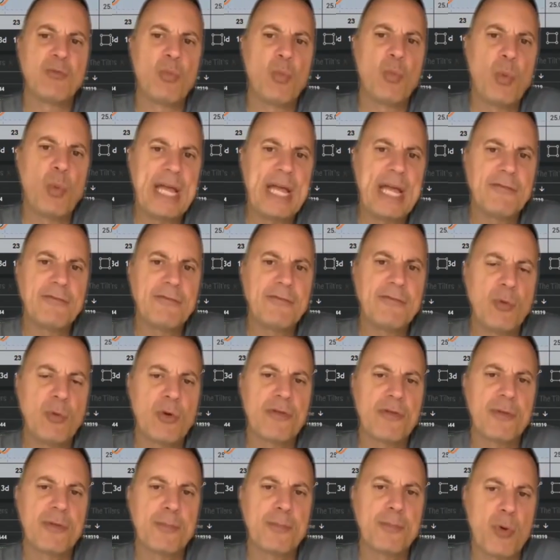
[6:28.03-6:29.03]
and wait
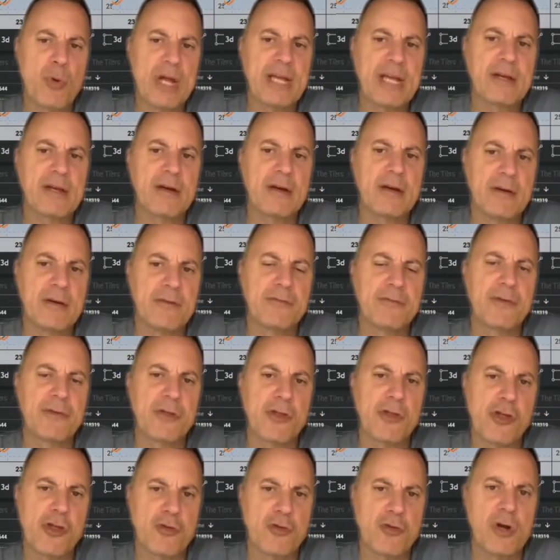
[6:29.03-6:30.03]
for the break of
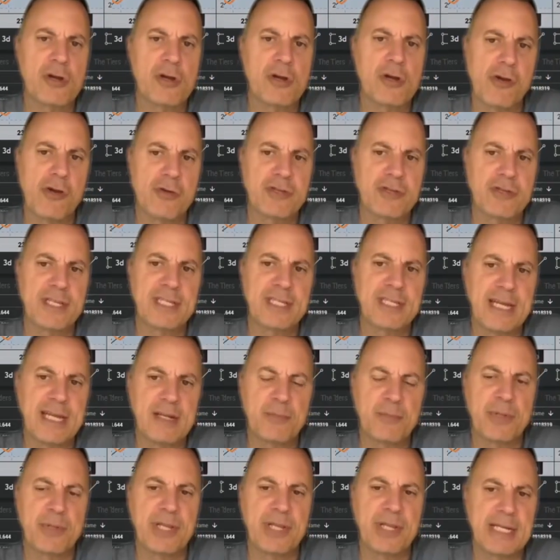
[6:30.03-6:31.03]
structure to
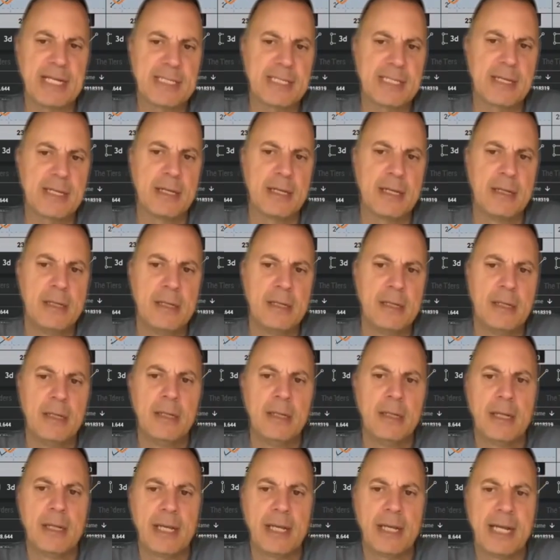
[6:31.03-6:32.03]
take place.
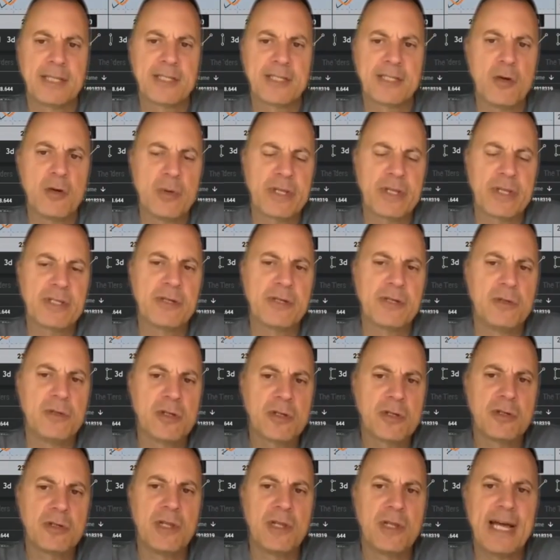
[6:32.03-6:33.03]
It's going to
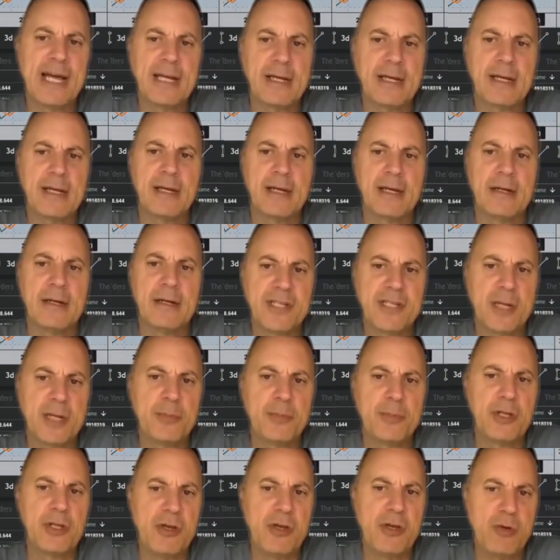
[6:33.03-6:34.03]
look like a
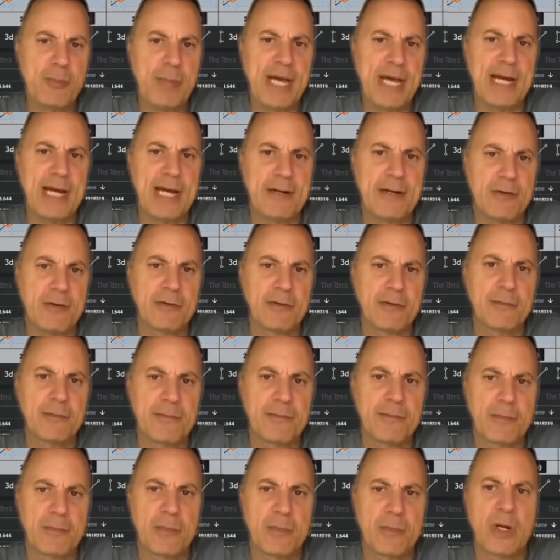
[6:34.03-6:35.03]
W pattern,
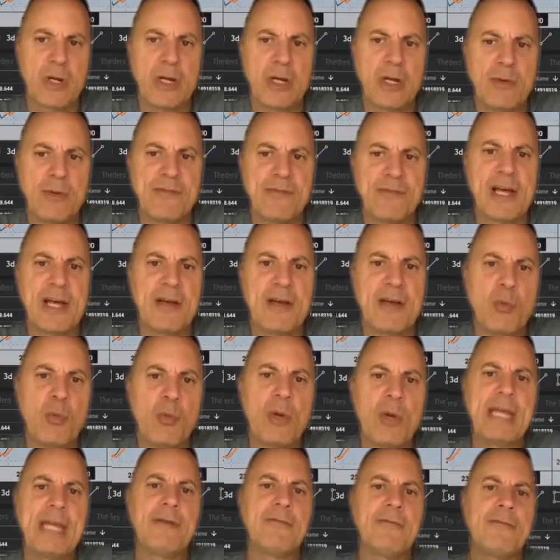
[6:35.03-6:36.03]
right? We've got to
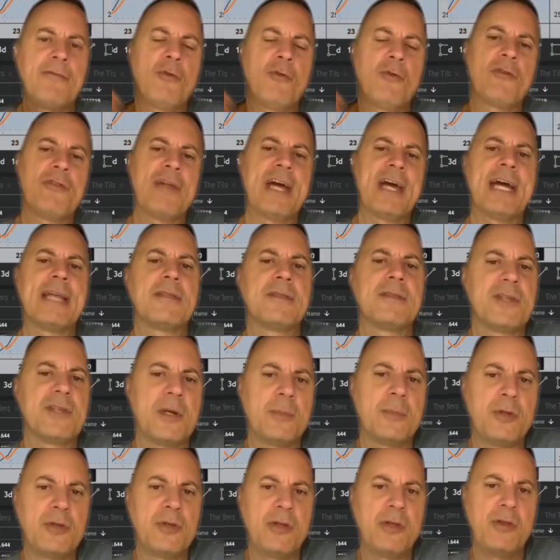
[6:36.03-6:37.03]
wait for that
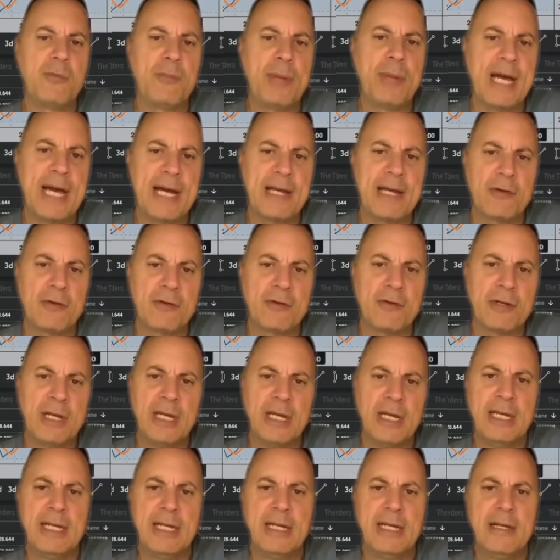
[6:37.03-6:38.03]
W pattern
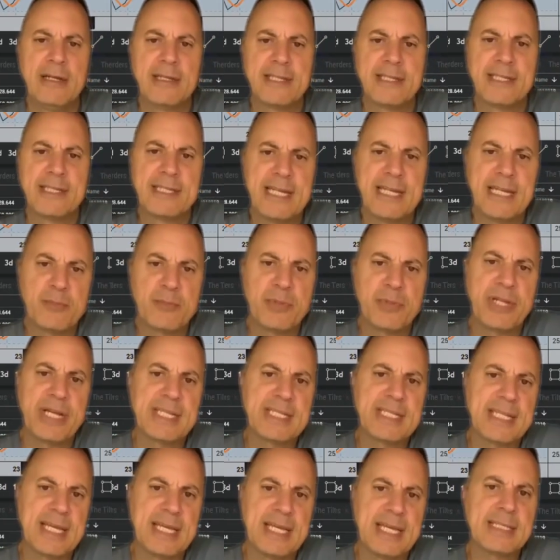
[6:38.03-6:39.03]
to take
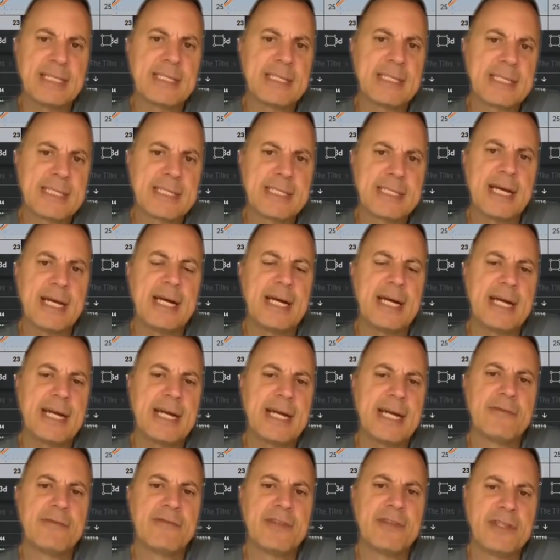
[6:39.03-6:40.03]
place
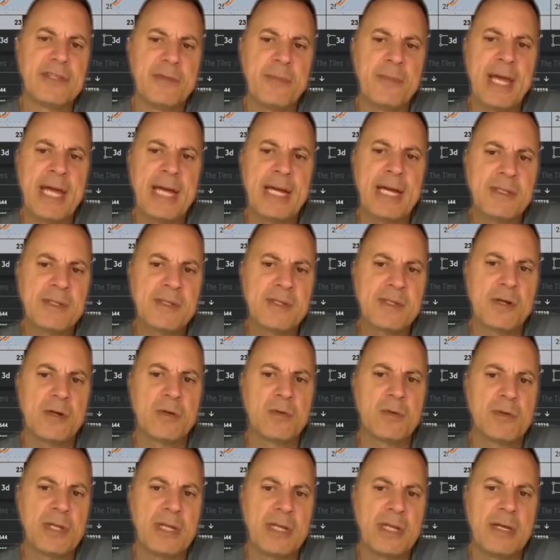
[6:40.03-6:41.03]
inside of the demand
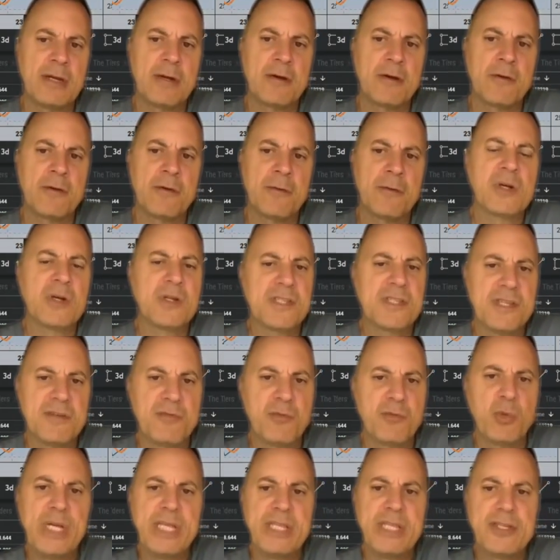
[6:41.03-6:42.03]
zone here, because
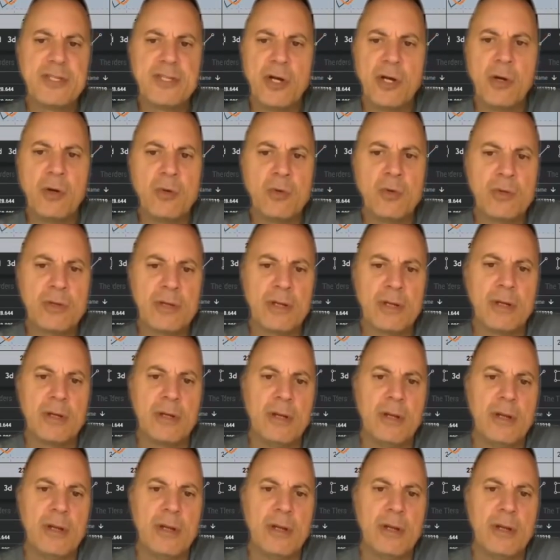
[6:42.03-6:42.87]
if we don't,